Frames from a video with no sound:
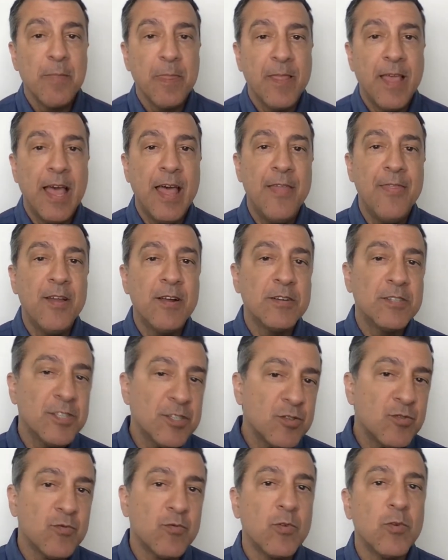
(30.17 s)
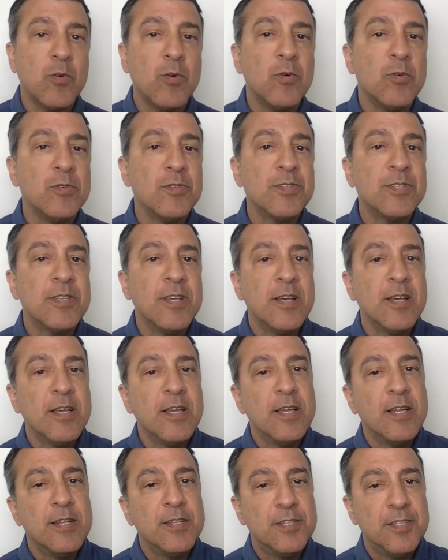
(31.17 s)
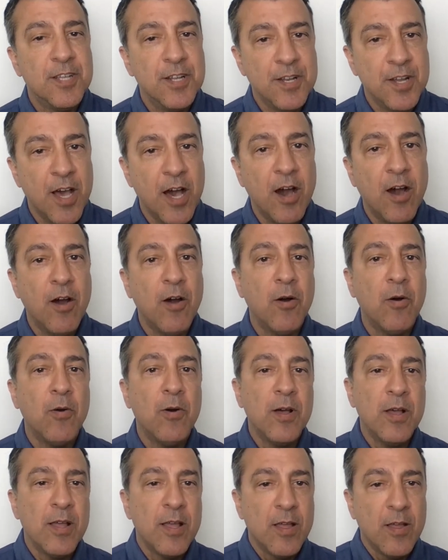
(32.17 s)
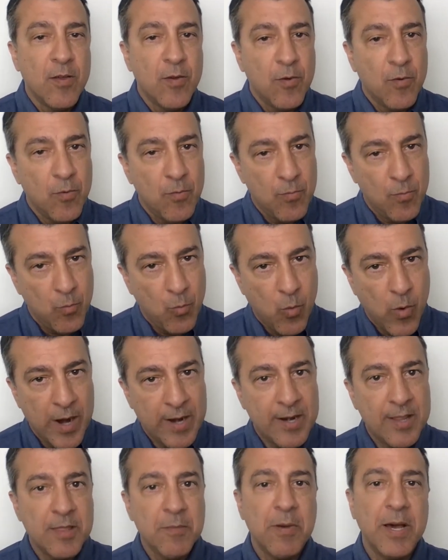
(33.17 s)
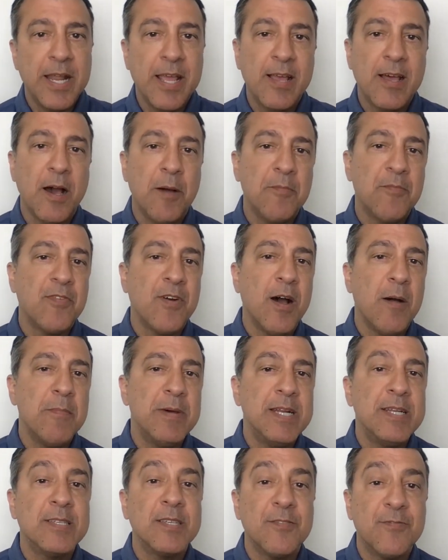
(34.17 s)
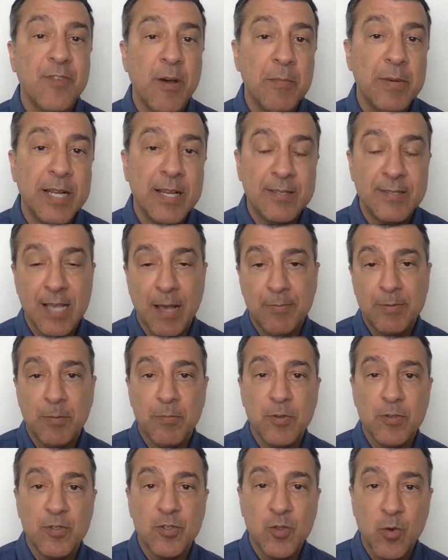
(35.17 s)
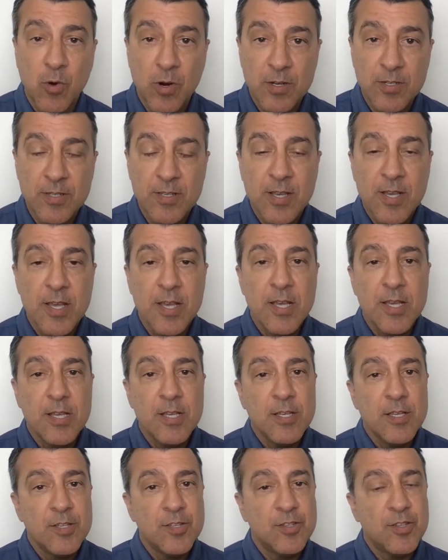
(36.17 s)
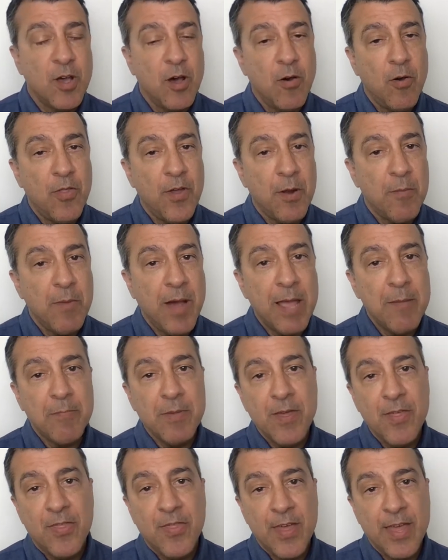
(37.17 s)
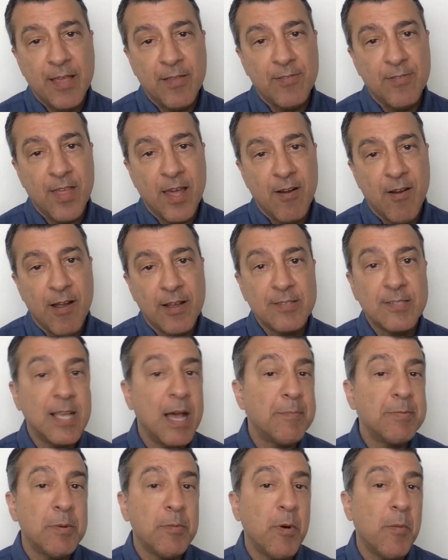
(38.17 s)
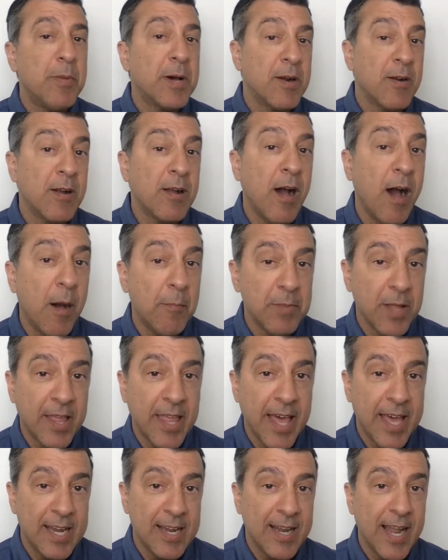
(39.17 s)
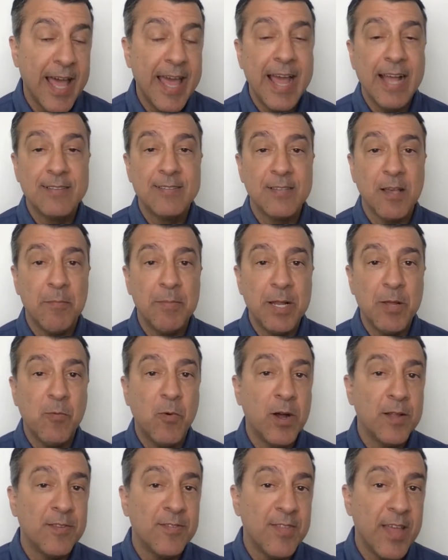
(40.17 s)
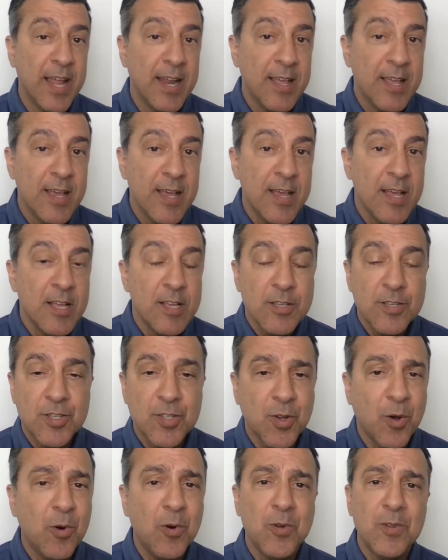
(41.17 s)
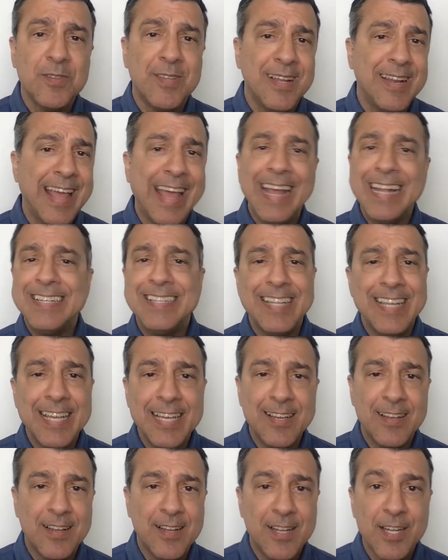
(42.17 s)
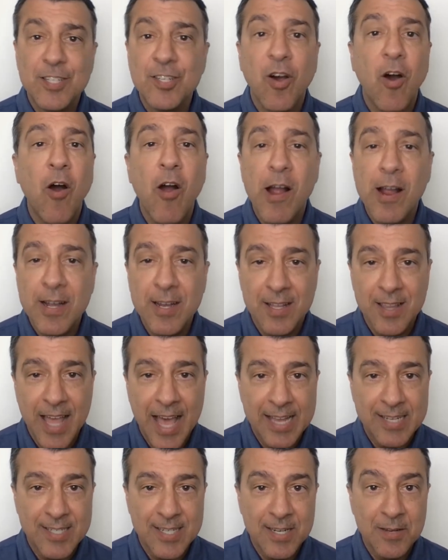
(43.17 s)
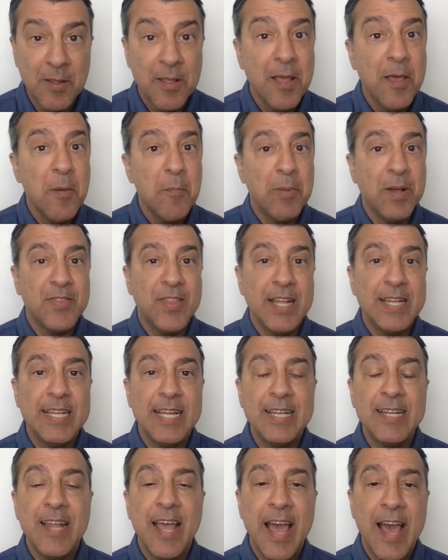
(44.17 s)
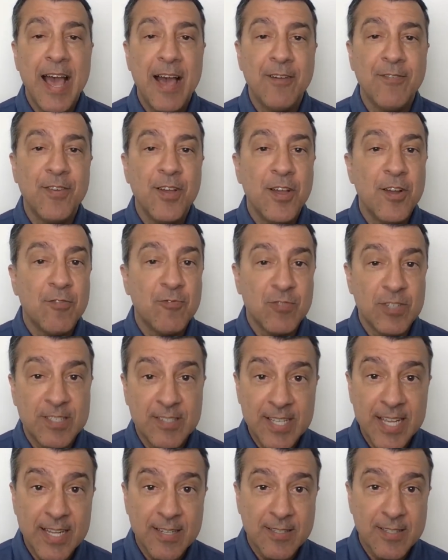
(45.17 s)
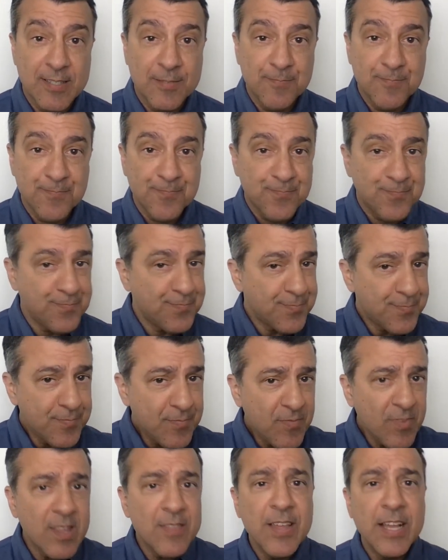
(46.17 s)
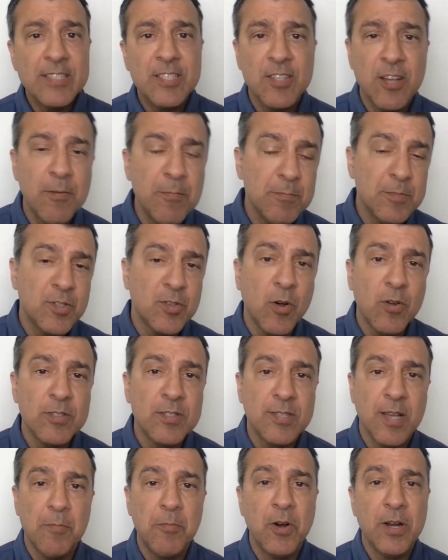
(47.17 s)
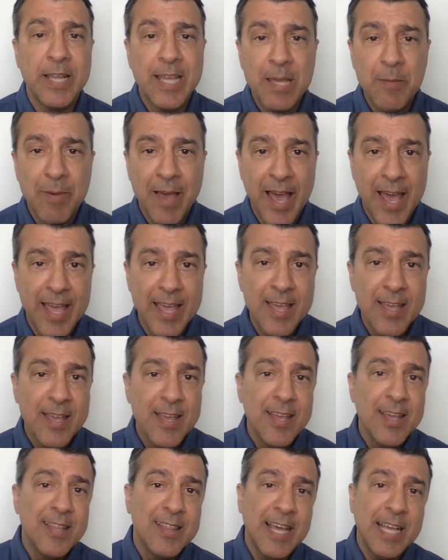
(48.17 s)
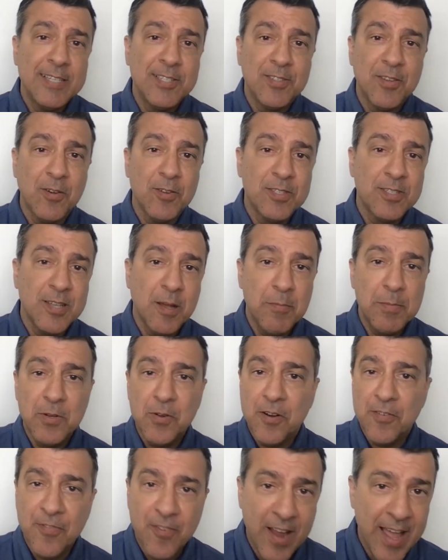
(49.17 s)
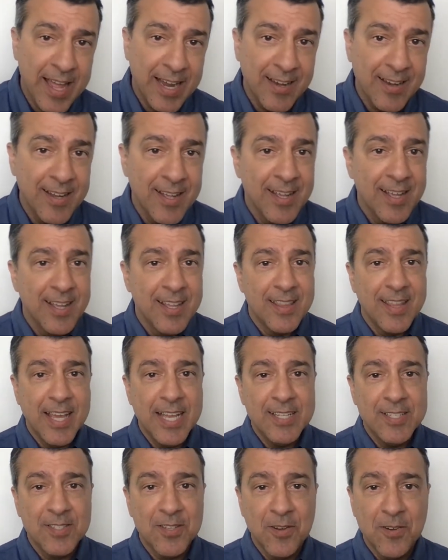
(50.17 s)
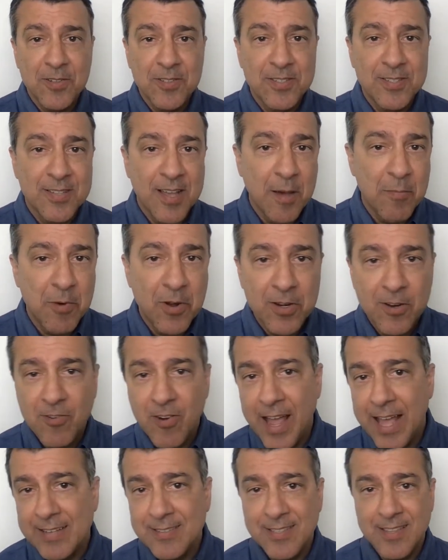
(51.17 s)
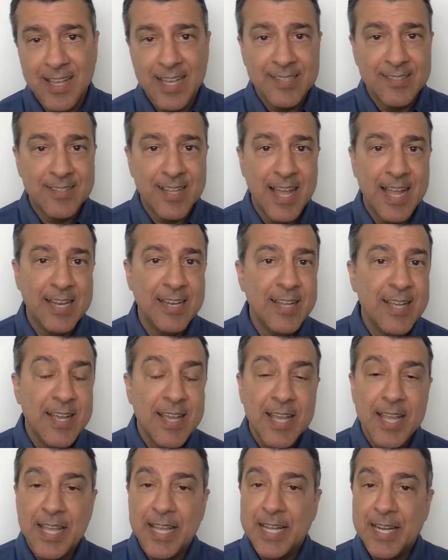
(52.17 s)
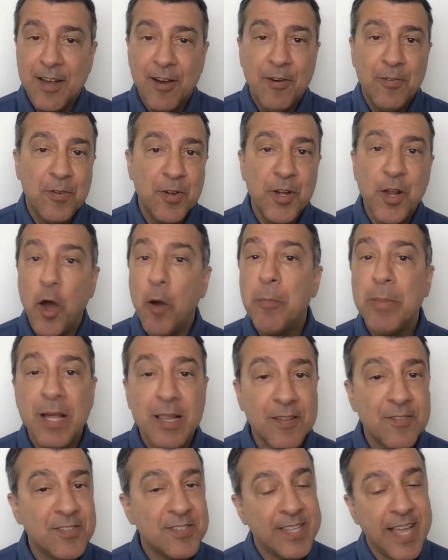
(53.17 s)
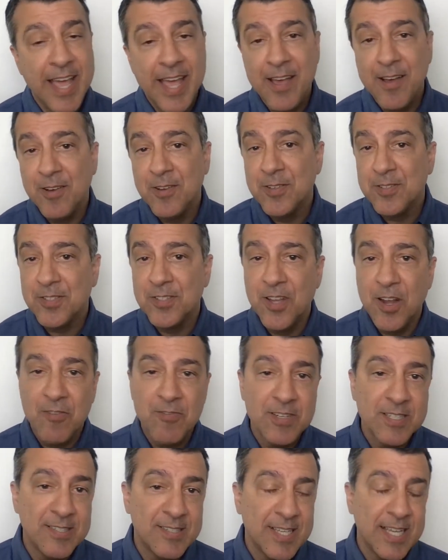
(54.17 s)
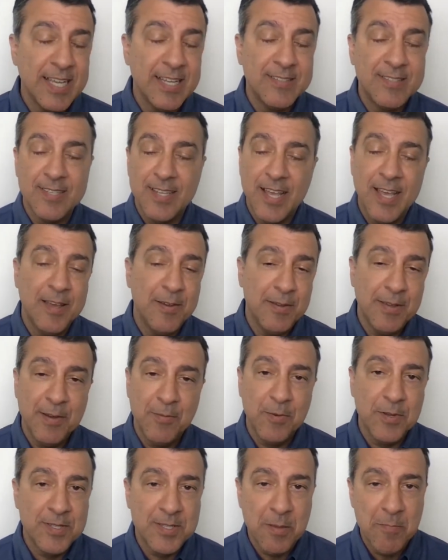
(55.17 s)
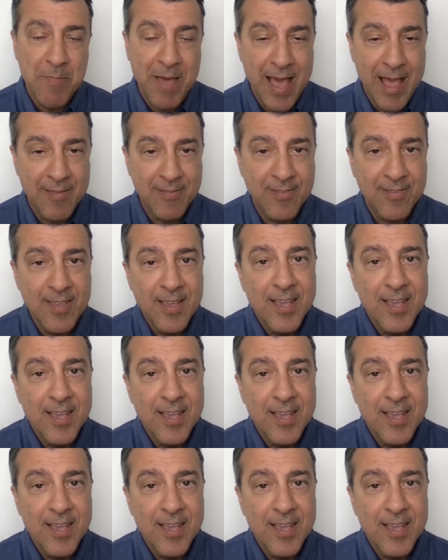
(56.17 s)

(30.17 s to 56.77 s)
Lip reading: And there's just rules to know where did the money come from and is it from an acceptable source. So there might be things that are acceptable but are complicated. I had somebody once that sold an antique guitar collection, but they didn't have receipts. They sold some on eBay. They sold some to a friend. They sold some on Craigslist, and no bill of sales, no receipts. It was a mess.